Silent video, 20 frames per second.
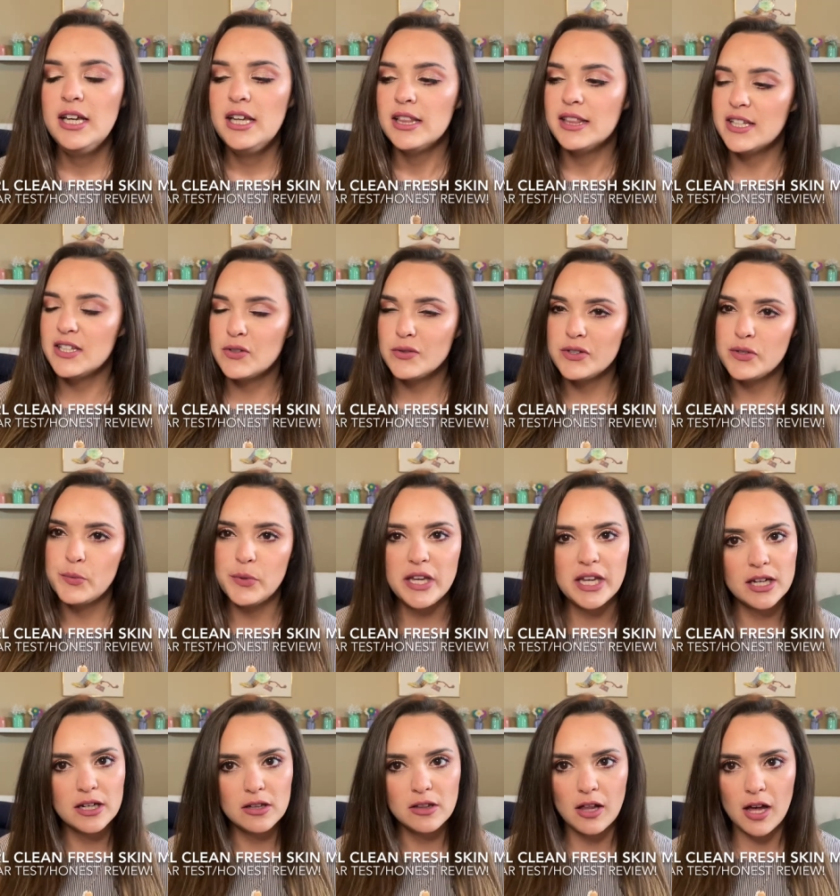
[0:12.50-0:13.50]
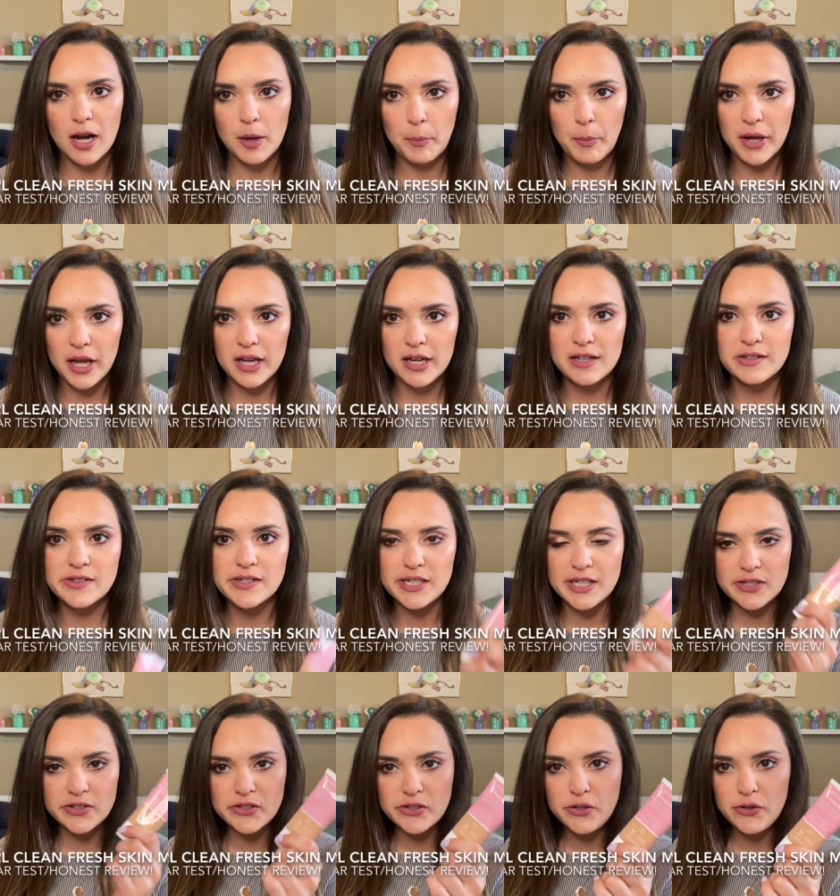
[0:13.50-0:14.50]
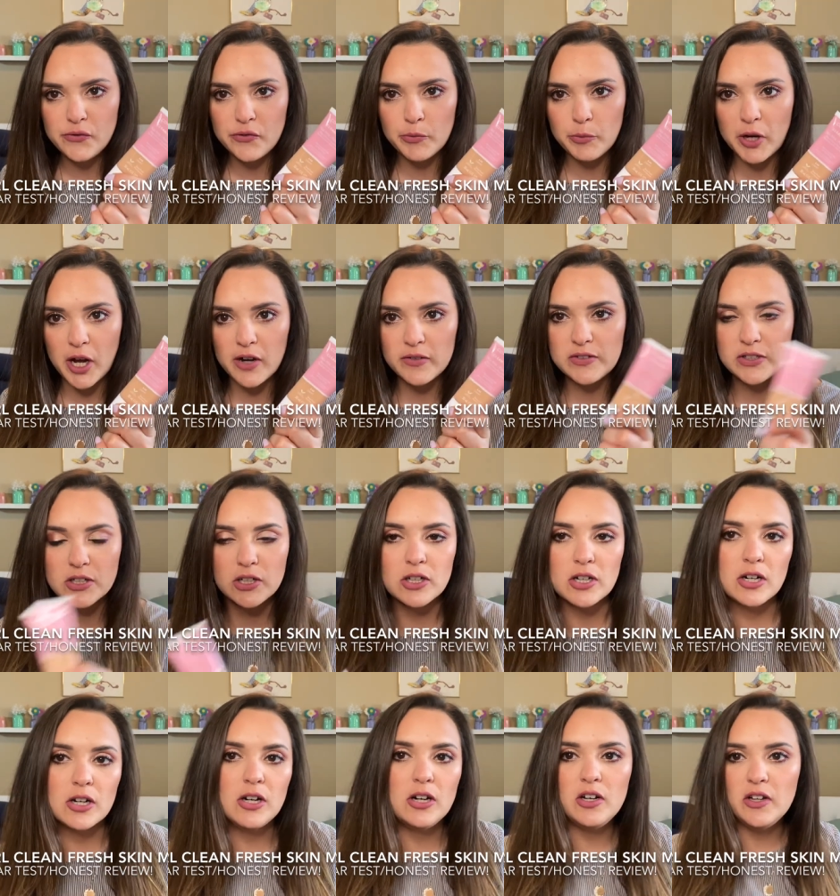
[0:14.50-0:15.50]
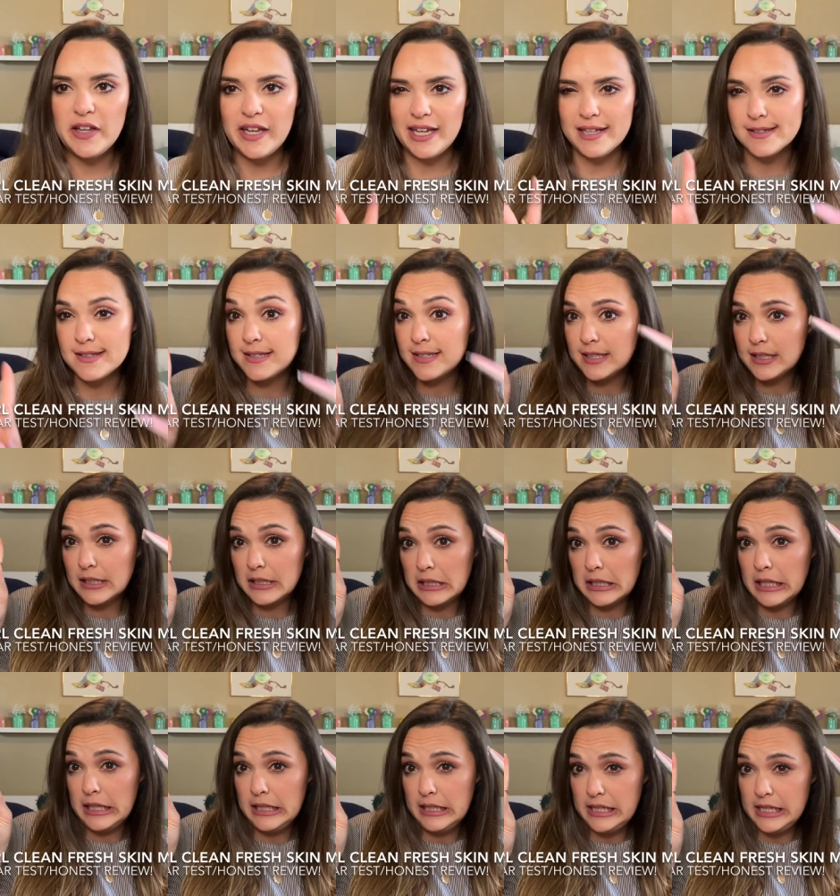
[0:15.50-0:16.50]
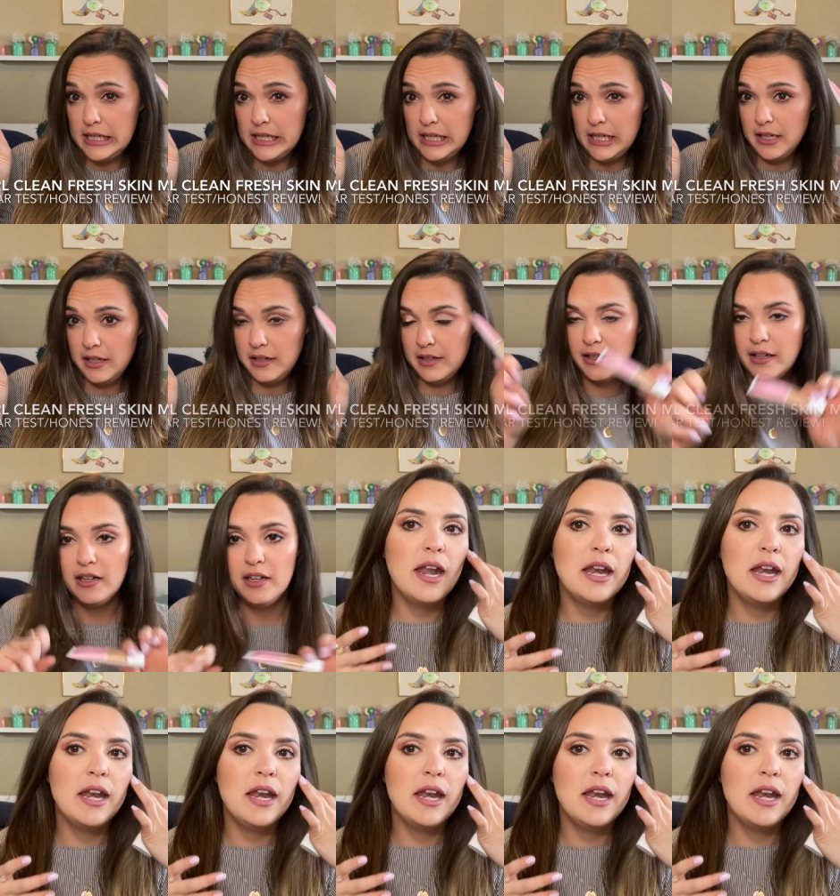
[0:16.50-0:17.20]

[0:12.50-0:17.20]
This one's been getting a lot of buzz. It's new from CoverGirl. It's clean.